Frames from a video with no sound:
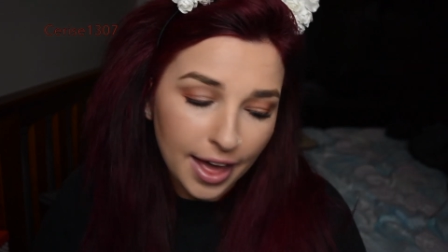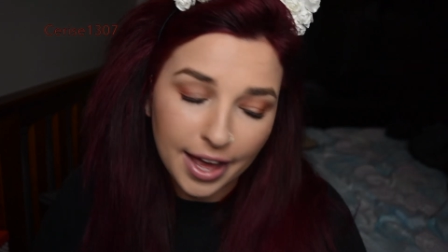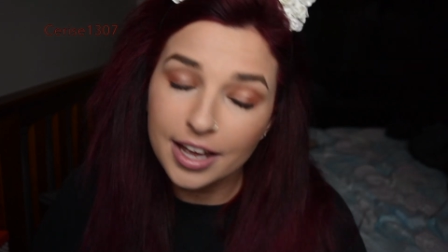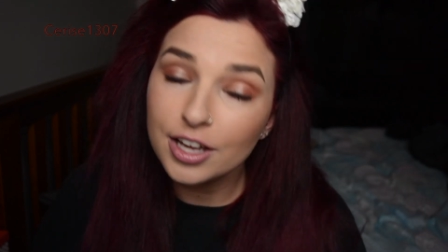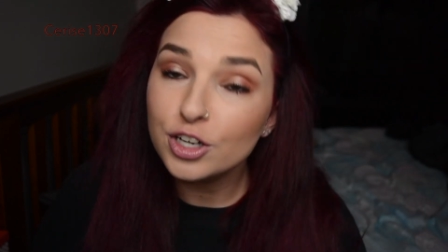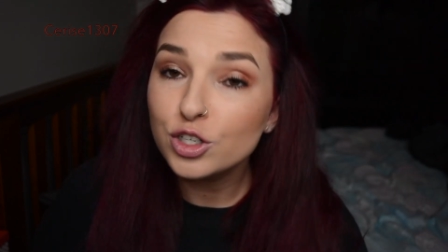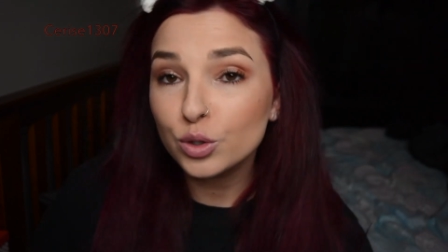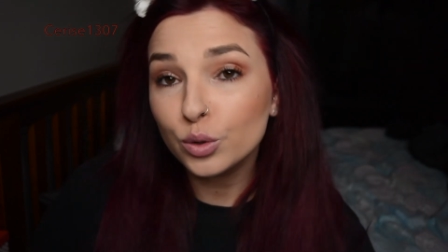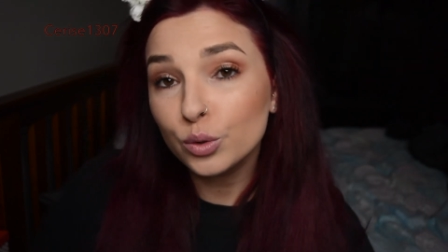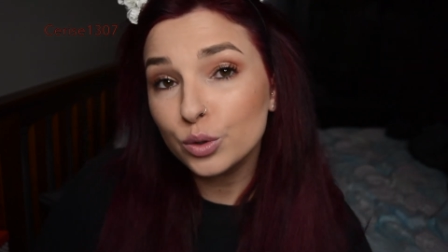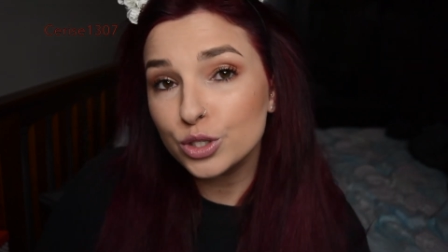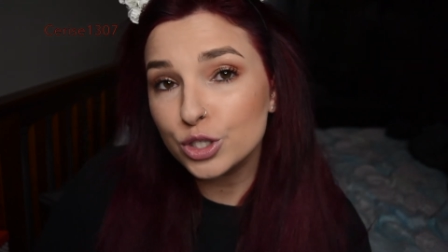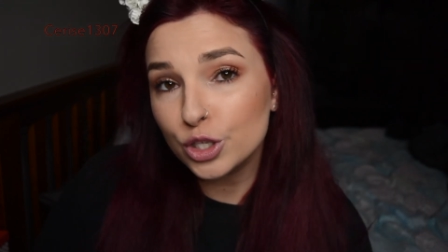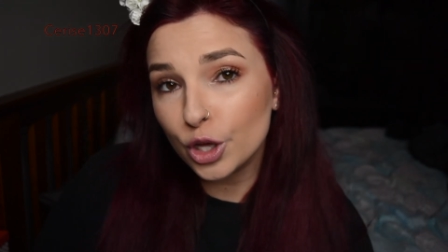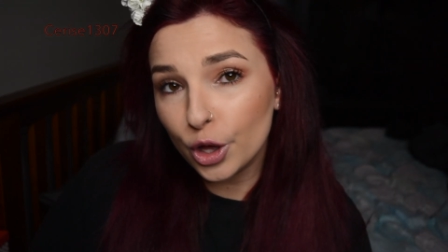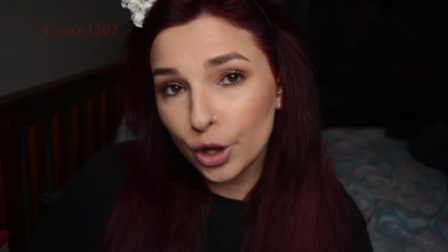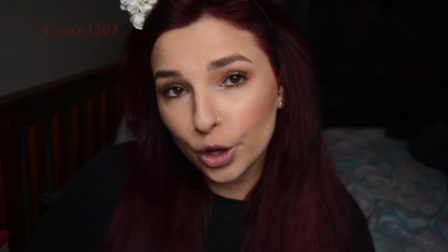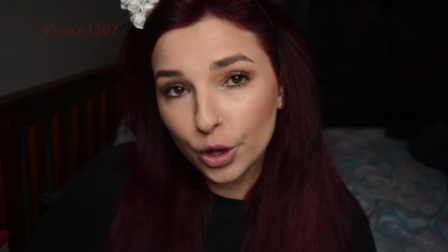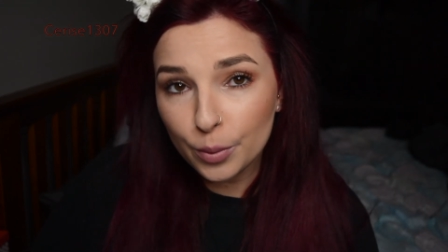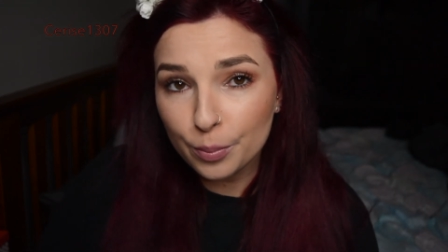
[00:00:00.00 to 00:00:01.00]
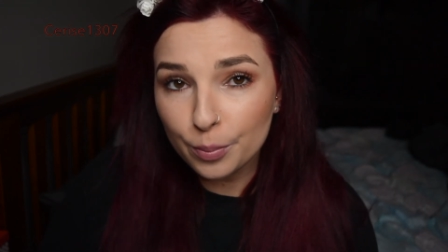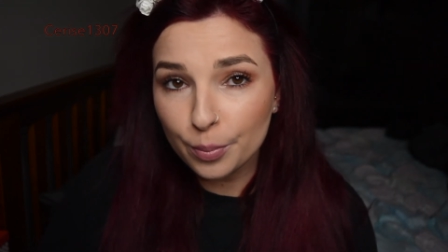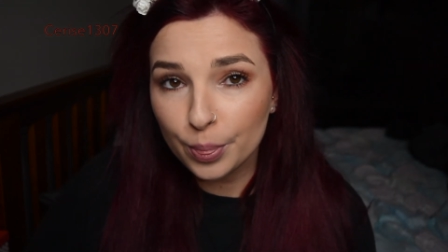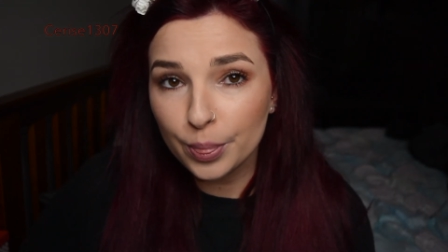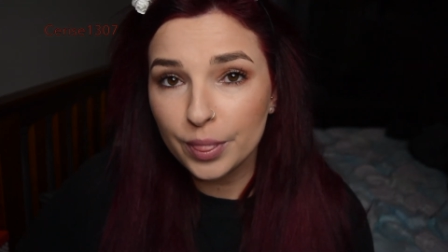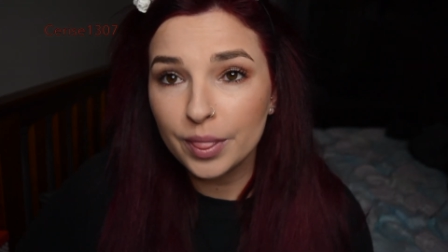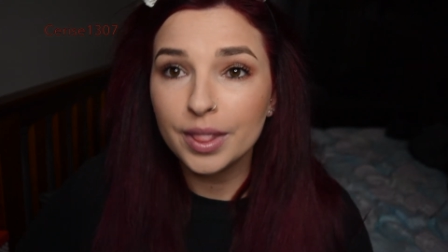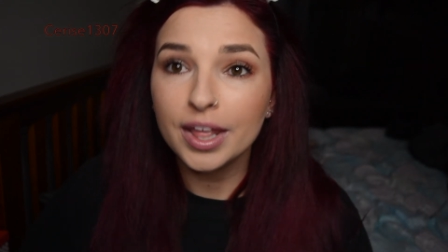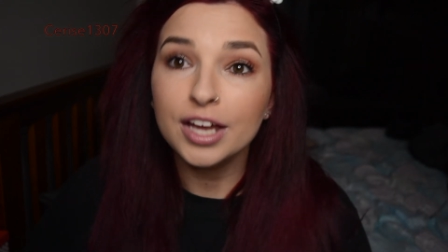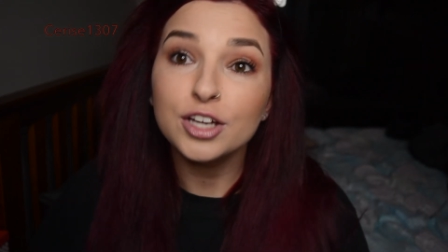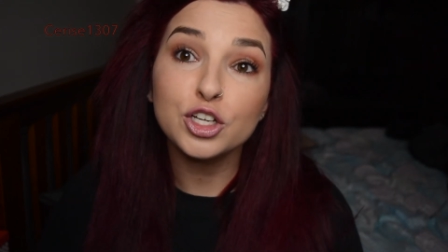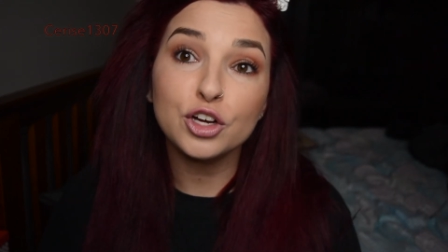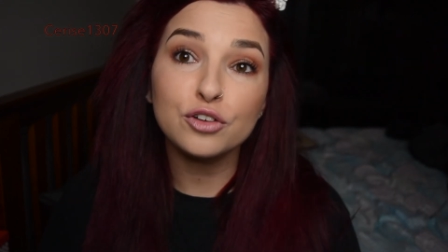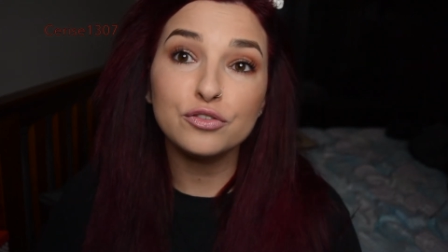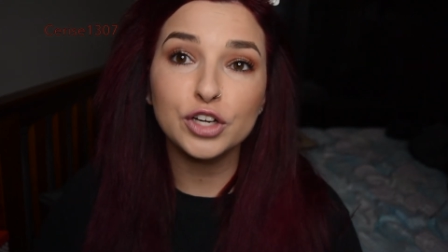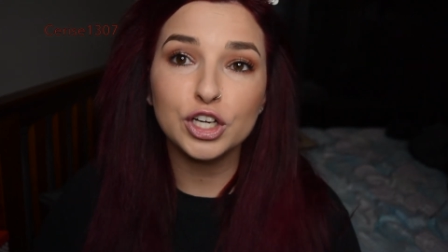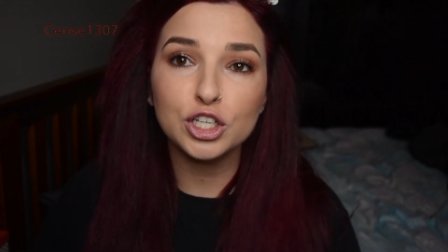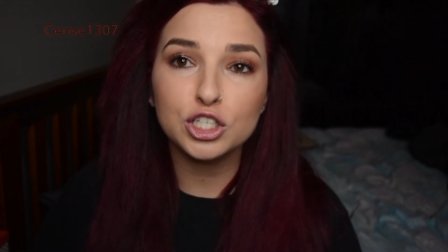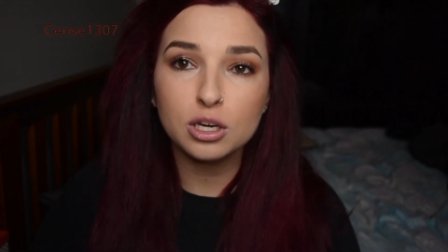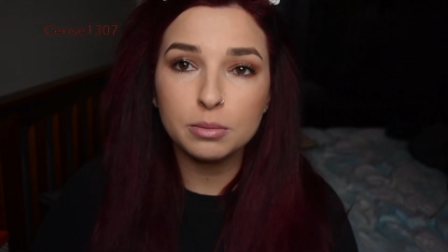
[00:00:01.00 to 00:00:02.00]
And also, don't
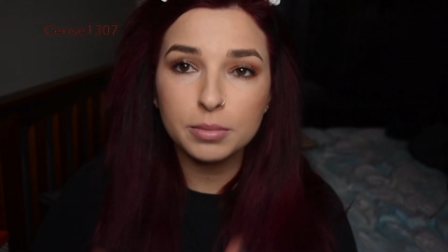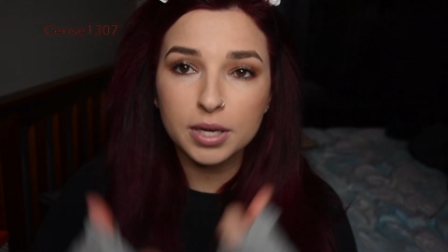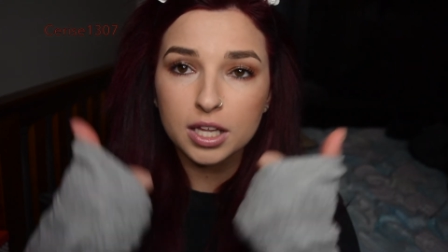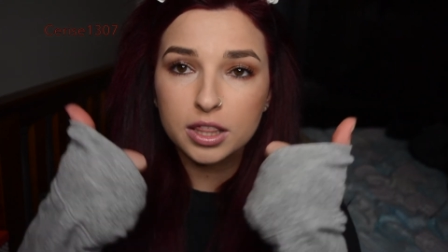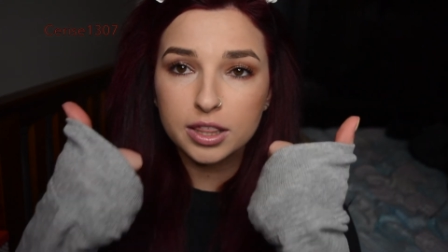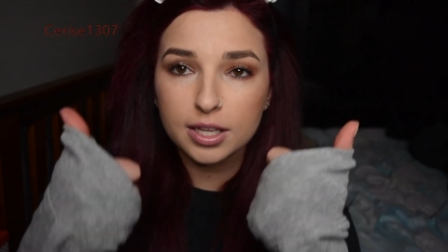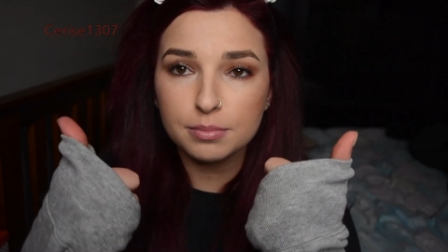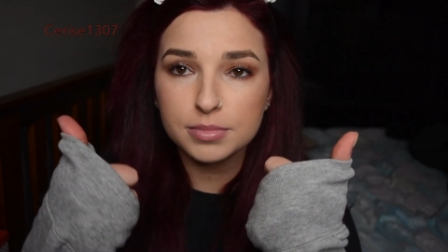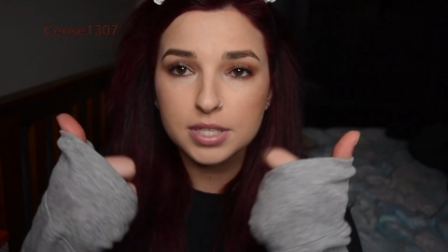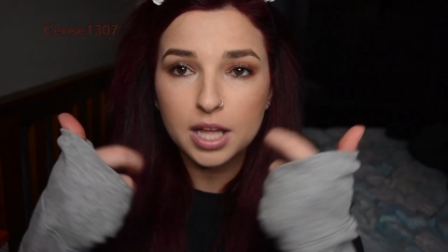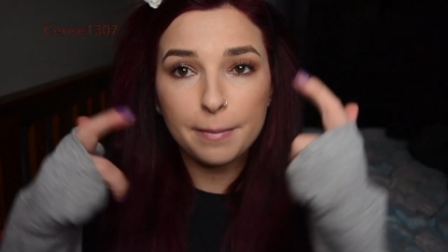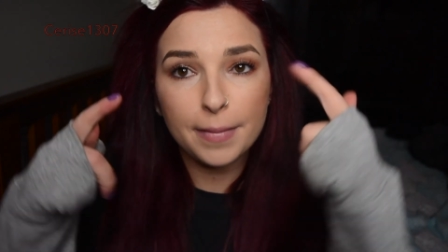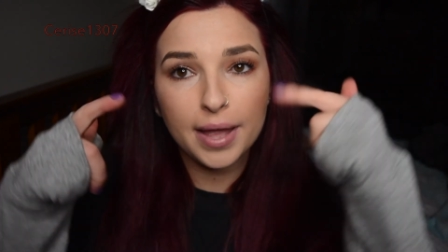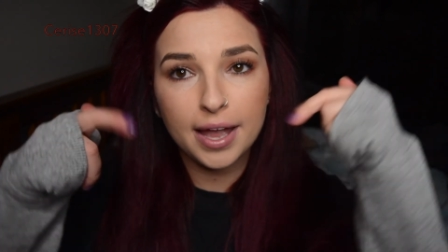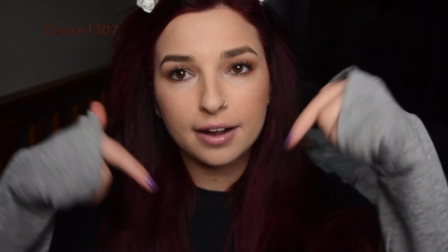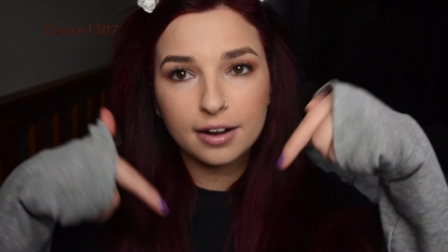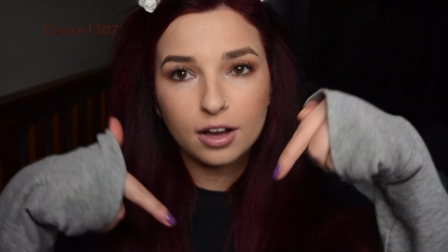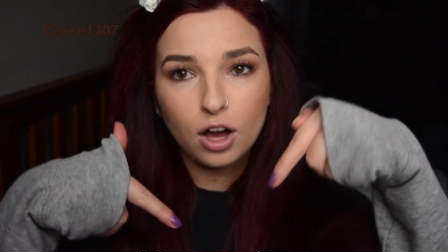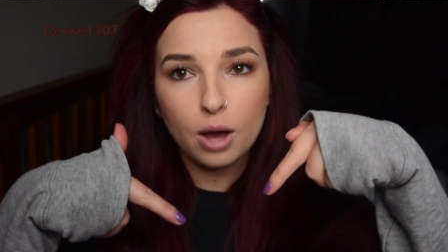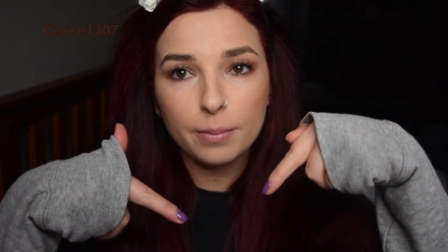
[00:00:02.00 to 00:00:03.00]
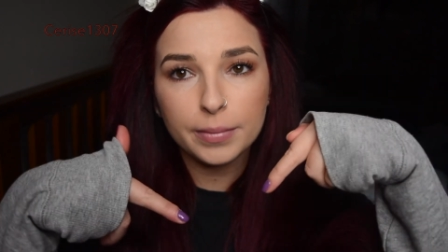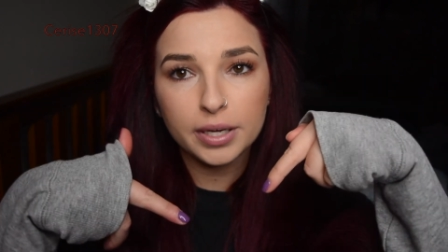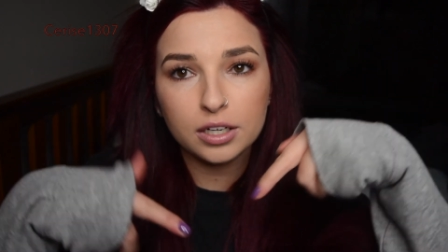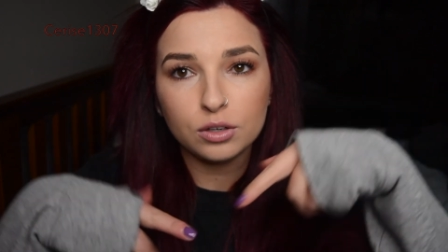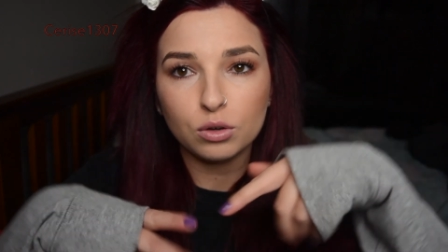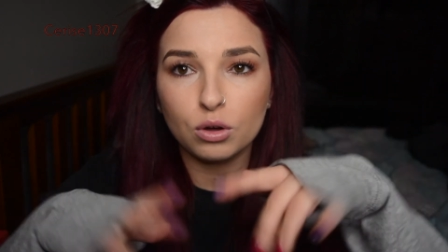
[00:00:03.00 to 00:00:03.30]
forget to give me a thumbs up and comment